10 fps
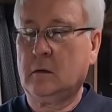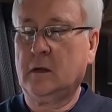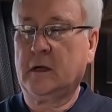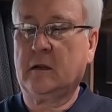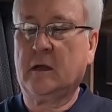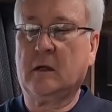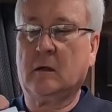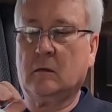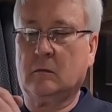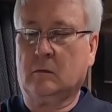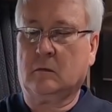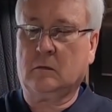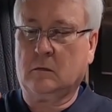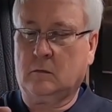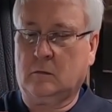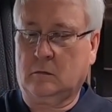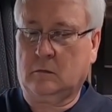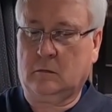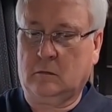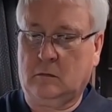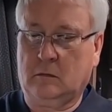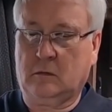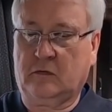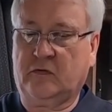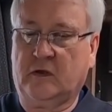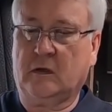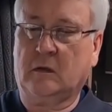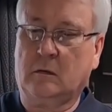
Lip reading: like that. Let me see.